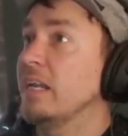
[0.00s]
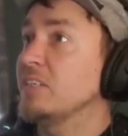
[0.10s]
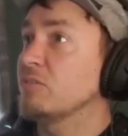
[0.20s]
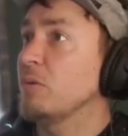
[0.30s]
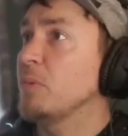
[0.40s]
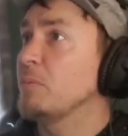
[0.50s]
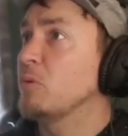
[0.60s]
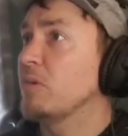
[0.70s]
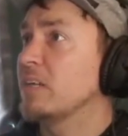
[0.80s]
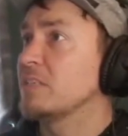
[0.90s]
Later on, when
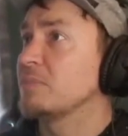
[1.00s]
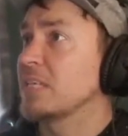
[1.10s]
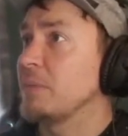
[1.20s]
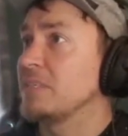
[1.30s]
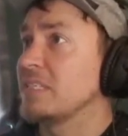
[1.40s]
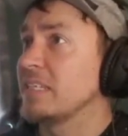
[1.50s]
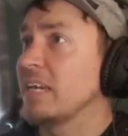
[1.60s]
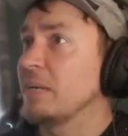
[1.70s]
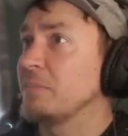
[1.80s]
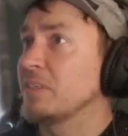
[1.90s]
more items came into the
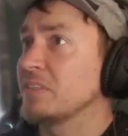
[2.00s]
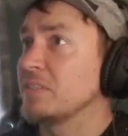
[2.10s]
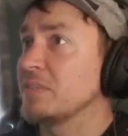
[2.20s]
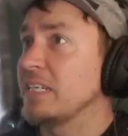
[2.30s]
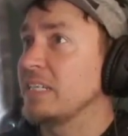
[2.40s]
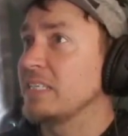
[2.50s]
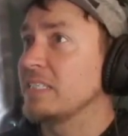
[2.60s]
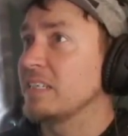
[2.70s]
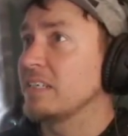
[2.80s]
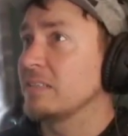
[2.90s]
game because it was
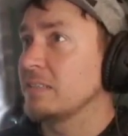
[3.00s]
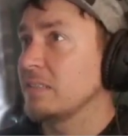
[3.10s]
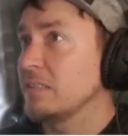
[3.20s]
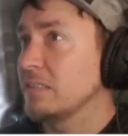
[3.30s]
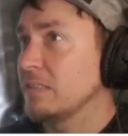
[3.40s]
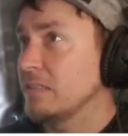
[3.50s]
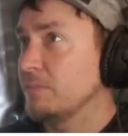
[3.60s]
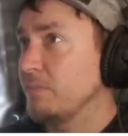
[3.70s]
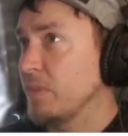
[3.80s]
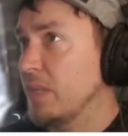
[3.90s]
easier.
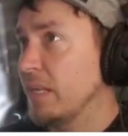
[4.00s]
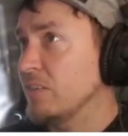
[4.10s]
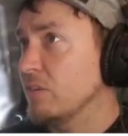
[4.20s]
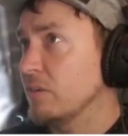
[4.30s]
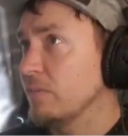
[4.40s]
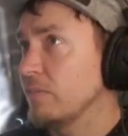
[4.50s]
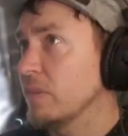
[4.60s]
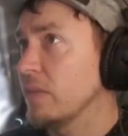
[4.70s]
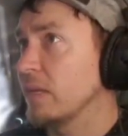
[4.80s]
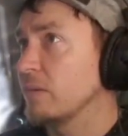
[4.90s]
Later on.
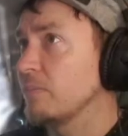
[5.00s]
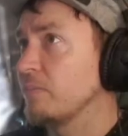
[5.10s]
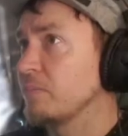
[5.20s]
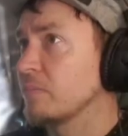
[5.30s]
Hang on.